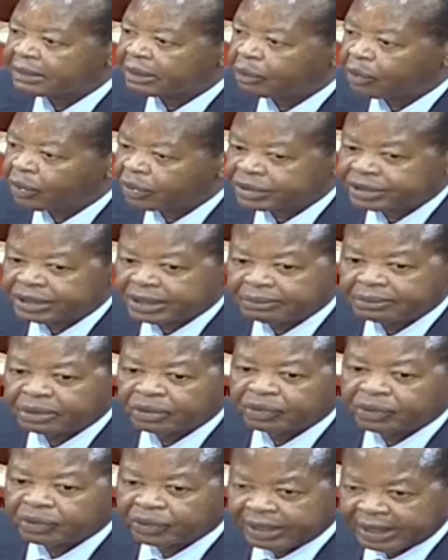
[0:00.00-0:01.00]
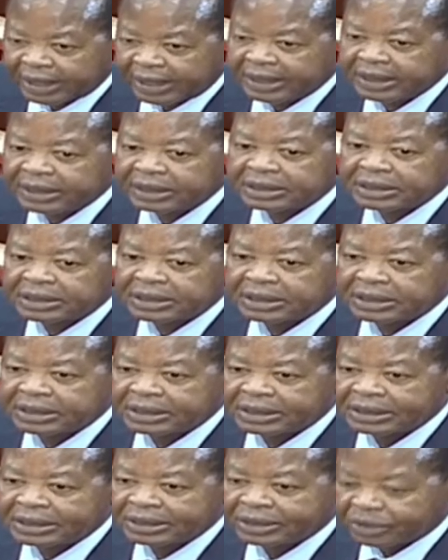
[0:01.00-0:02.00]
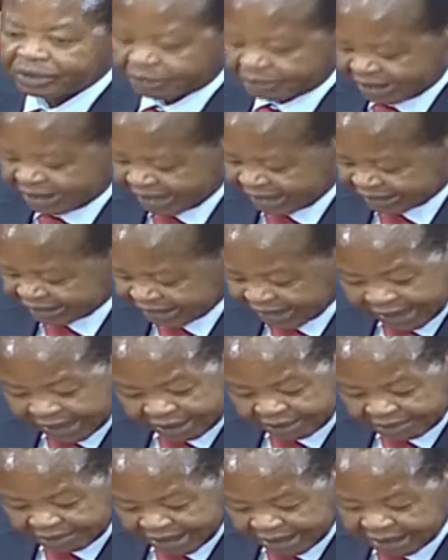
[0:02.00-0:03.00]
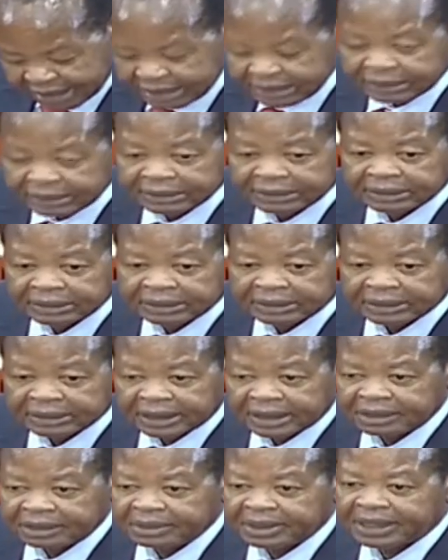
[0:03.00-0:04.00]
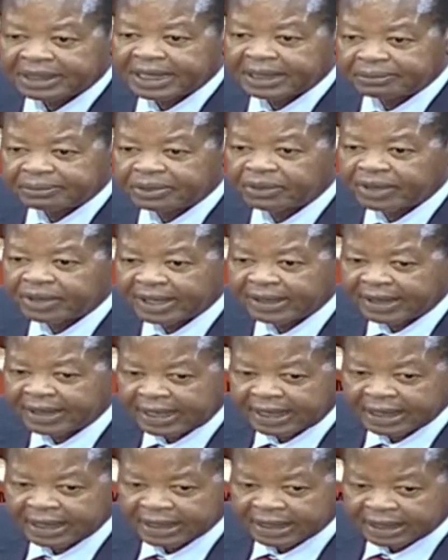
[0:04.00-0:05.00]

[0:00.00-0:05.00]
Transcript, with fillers: was able to relate to me as a young man, and we kept together